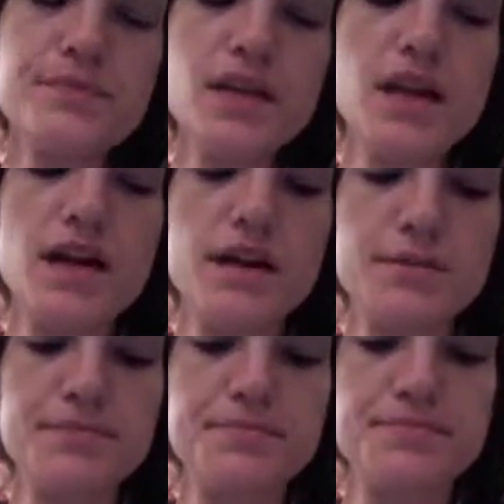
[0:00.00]

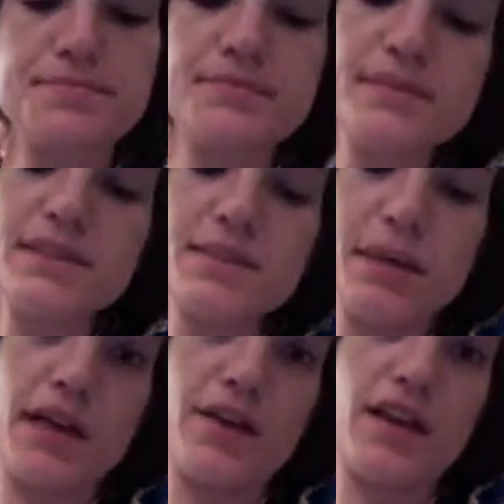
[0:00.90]
depending
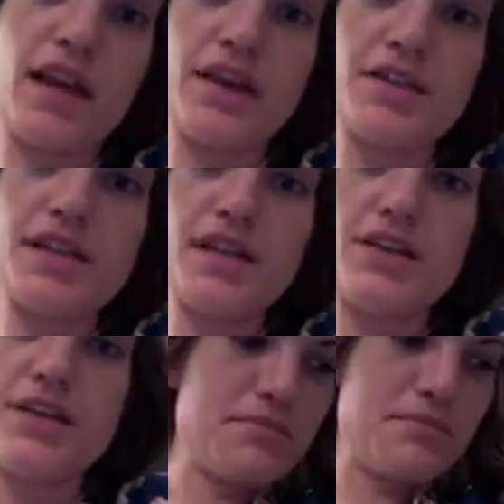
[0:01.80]
on the layers that you
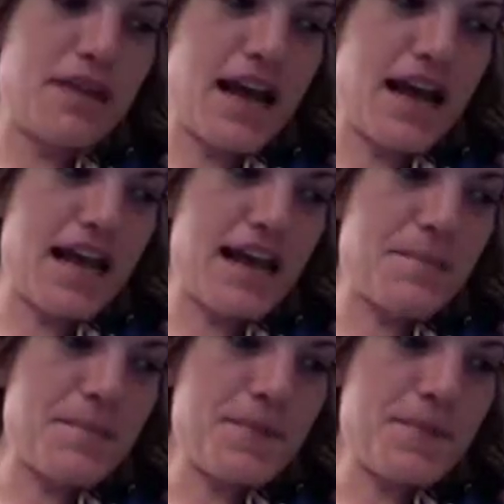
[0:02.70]
do. I